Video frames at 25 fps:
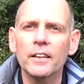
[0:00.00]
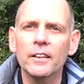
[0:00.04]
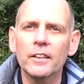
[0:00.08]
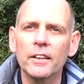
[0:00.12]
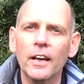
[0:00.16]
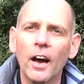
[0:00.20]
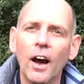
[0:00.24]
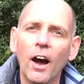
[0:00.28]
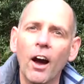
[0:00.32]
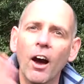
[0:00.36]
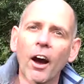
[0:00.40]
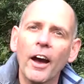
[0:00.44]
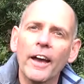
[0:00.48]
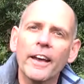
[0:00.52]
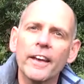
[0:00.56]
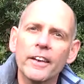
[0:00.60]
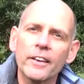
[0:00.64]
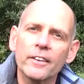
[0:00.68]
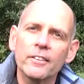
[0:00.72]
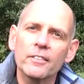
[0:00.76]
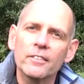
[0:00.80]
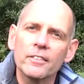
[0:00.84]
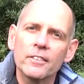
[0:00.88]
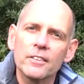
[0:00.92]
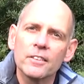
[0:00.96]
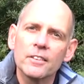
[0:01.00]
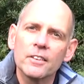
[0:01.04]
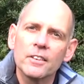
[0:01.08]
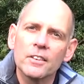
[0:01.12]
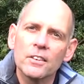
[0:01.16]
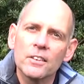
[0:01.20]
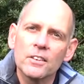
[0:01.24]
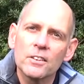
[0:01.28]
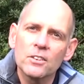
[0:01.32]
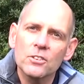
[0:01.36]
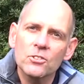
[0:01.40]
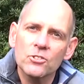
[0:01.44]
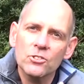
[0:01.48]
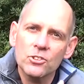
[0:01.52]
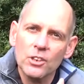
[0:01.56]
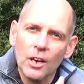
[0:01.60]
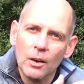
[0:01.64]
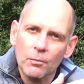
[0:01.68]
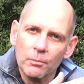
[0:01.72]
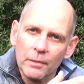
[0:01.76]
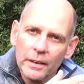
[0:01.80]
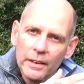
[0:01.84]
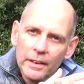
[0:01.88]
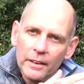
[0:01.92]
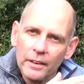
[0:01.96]
the iron,
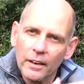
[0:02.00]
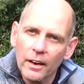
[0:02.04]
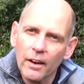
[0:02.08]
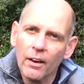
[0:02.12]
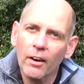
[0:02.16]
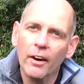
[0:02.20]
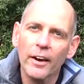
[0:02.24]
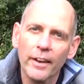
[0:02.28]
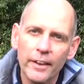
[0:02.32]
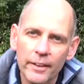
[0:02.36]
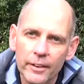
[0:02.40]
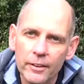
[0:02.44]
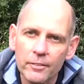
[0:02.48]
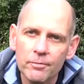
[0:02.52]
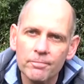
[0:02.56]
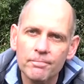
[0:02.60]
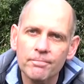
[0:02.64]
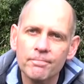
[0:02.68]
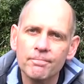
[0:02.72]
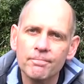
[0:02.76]
sharpening iron.